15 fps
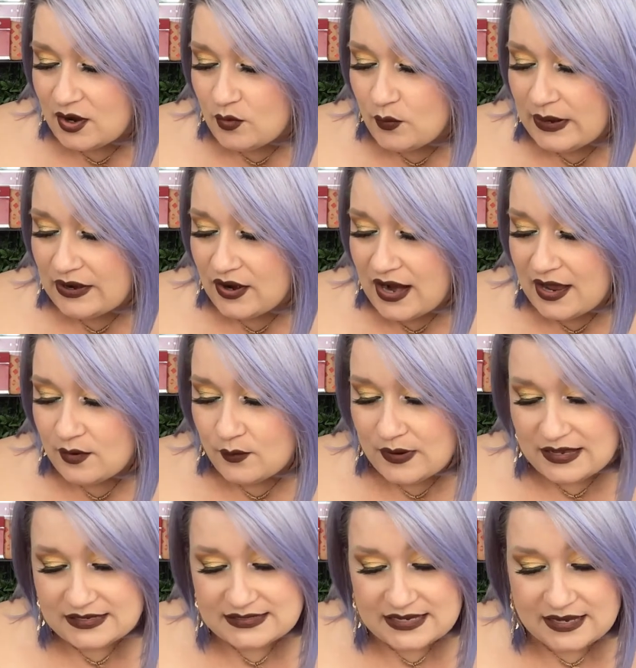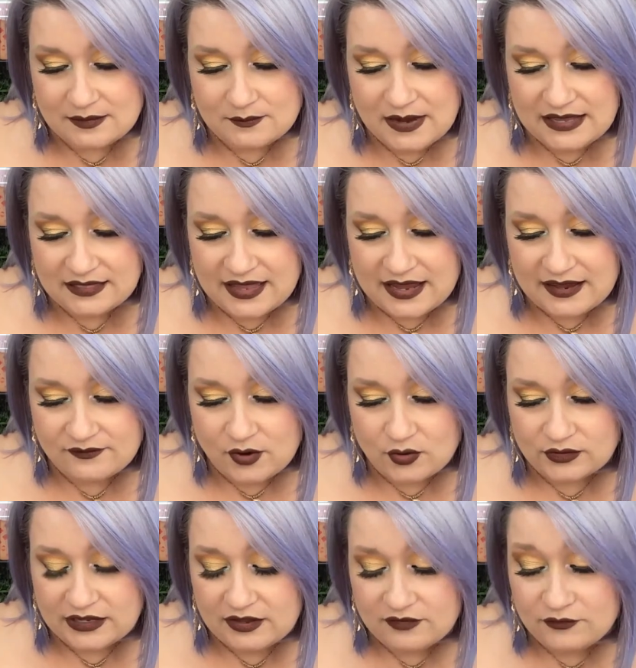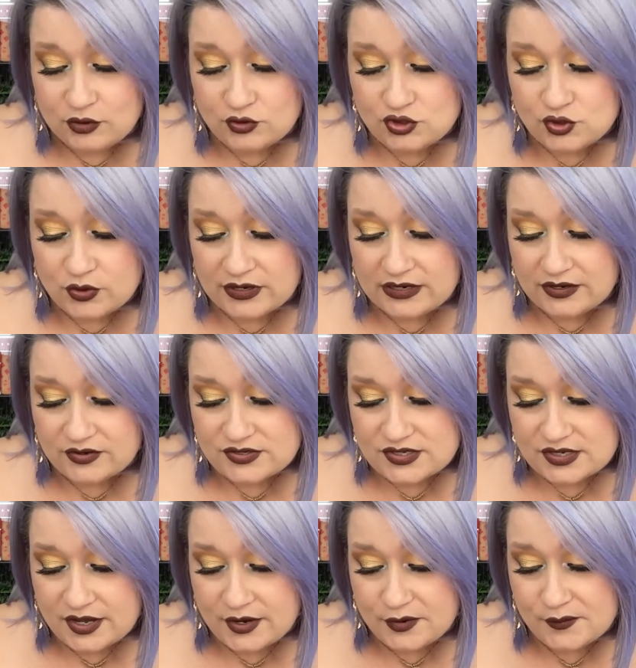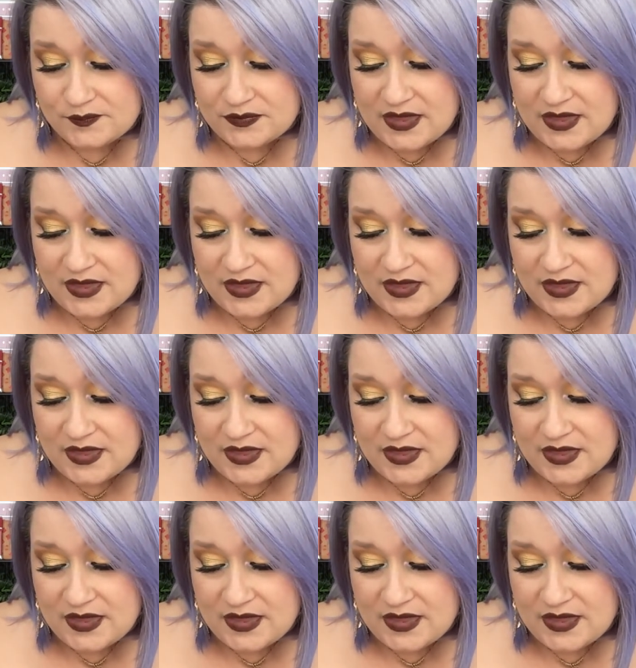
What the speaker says: where I was in my life only a few short years ago,